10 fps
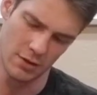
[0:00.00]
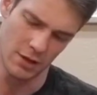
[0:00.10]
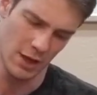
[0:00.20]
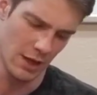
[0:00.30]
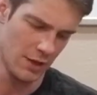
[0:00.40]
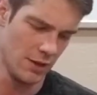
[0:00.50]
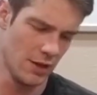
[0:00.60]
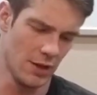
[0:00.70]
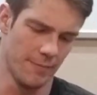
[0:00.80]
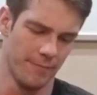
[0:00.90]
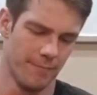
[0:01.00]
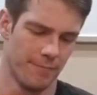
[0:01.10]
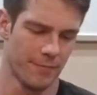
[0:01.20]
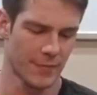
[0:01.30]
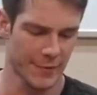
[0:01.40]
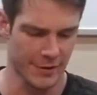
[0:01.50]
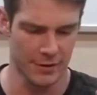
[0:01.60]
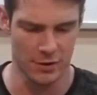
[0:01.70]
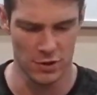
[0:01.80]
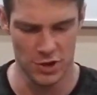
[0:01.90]
and
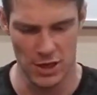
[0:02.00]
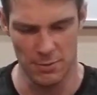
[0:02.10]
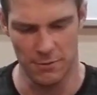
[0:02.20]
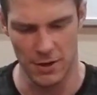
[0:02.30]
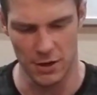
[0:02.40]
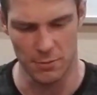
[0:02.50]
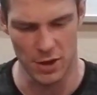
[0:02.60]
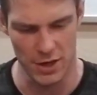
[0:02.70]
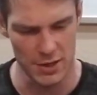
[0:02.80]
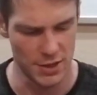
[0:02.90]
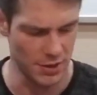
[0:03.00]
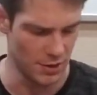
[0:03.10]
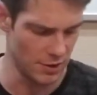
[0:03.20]
jammed finger brace.